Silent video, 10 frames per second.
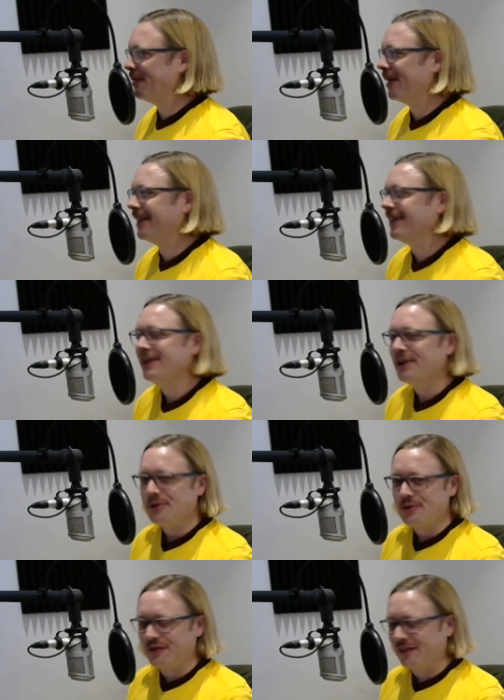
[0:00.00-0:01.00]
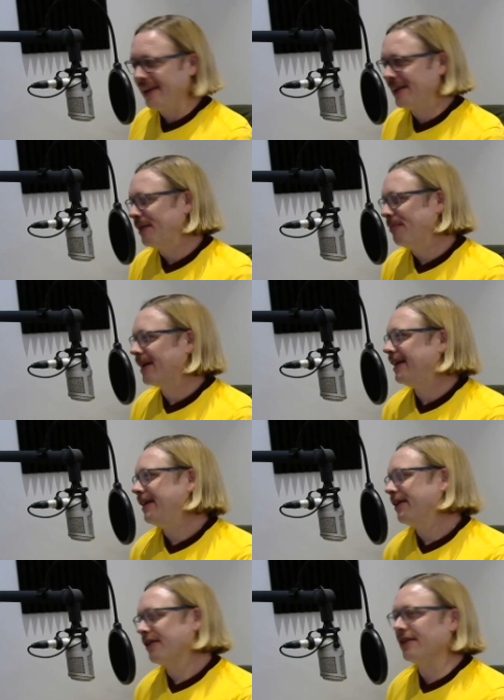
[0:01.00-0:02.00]
but just taking the mickey
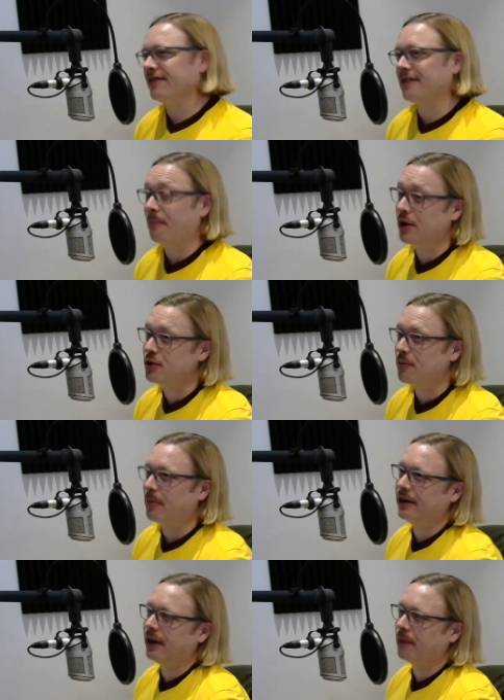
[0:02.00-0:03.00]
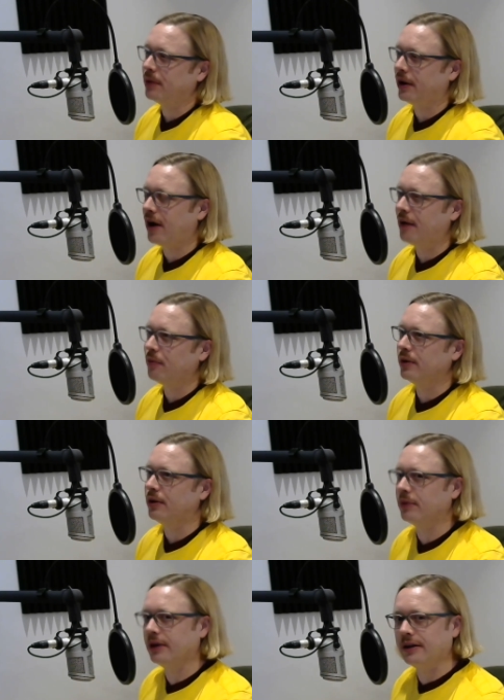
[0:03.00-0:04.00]
here because Benjamin Mendy, a player I
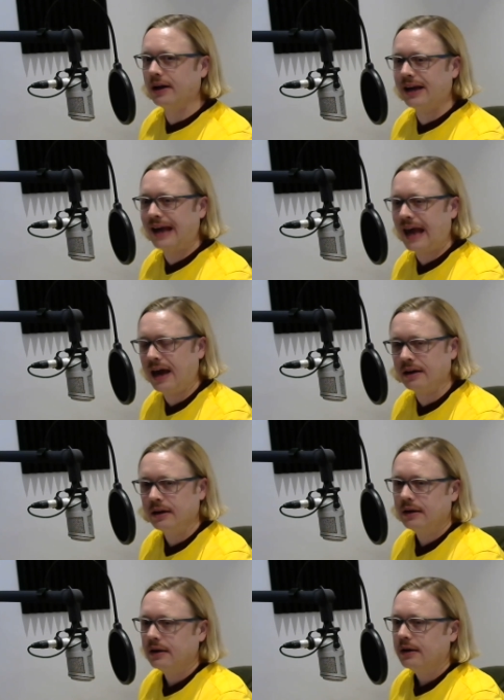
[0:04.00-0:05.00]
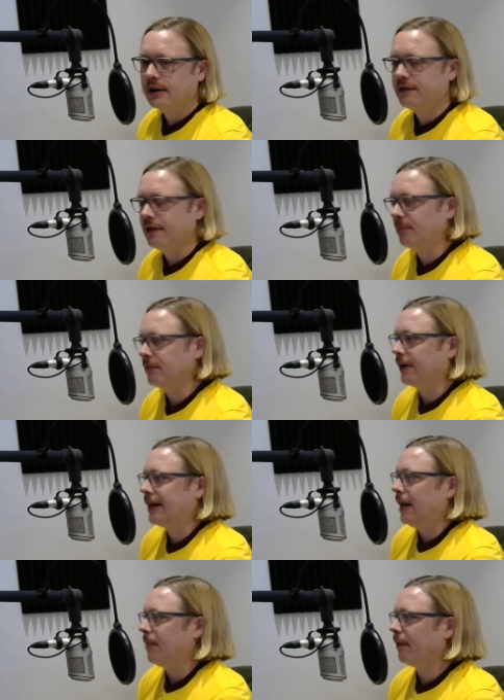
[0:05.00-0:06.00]
really, really like, can't seem to
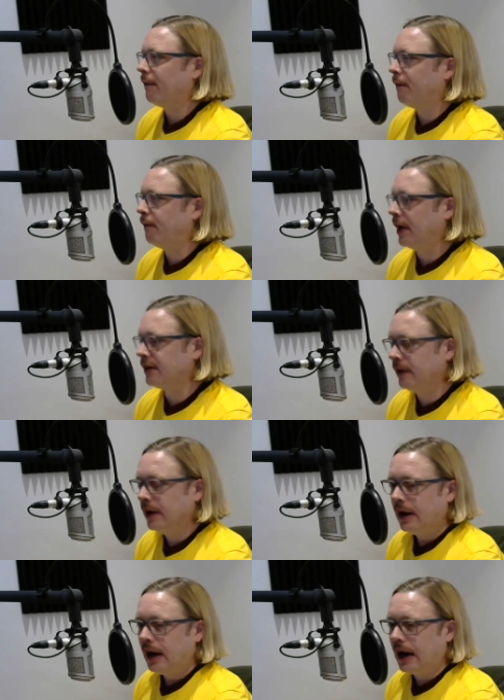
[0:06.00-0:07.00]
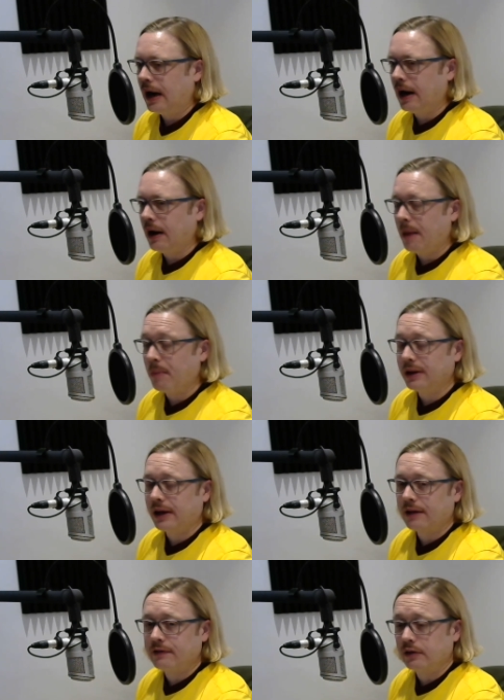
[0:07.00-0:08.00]
keep fit. Uh, but
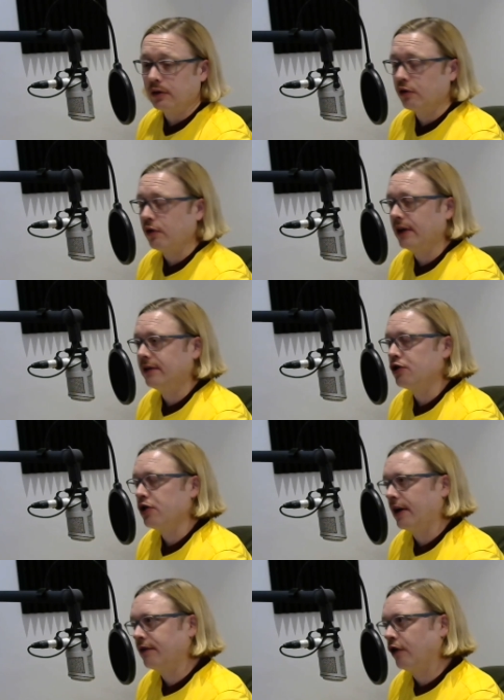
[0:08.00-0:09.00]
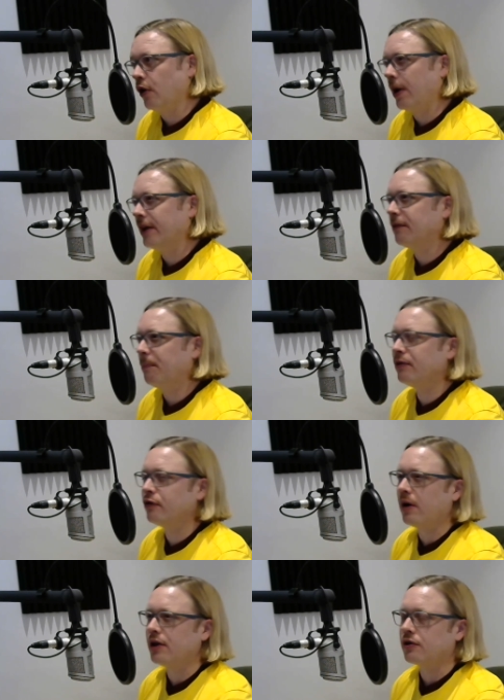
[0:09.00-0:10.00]
like I said, look, credit to Genesio. And it's a bit
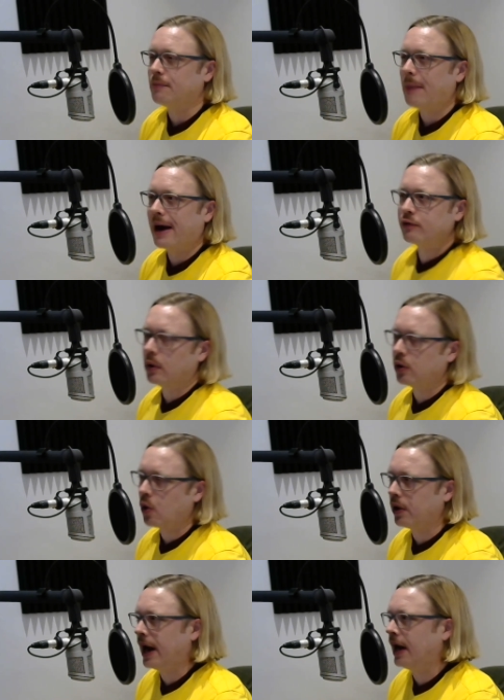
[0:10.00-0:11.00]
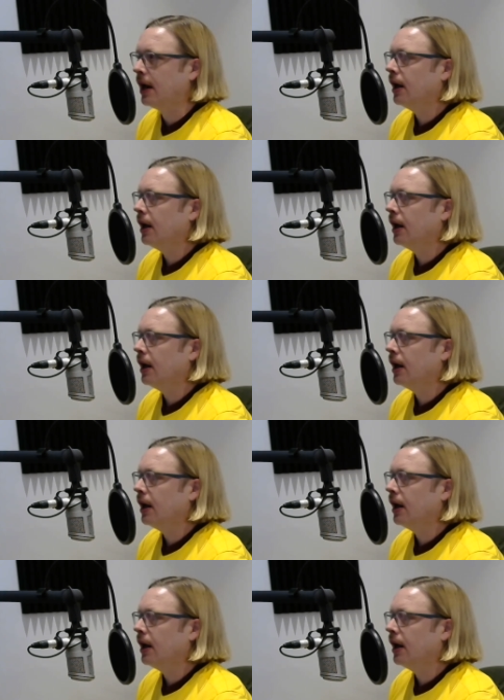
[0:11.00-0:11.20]
strange because Maxwell Cornet,